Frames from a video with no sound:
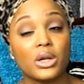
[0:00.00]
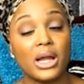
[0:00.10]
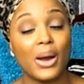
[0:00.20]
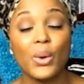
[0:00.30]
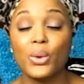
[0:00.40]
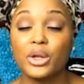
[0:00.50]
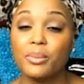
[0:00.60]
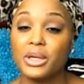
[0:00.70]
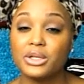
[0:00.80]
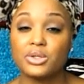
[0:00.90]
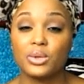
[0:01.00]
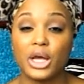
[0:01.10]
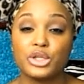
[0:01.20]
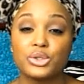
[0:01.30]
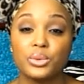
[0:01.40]
we're not going to bed till
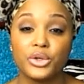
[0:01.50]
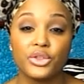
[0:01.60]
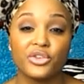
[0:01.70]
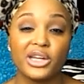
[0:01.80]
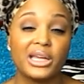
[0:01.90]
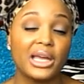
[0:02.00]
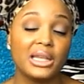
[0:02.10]
like 2 or 3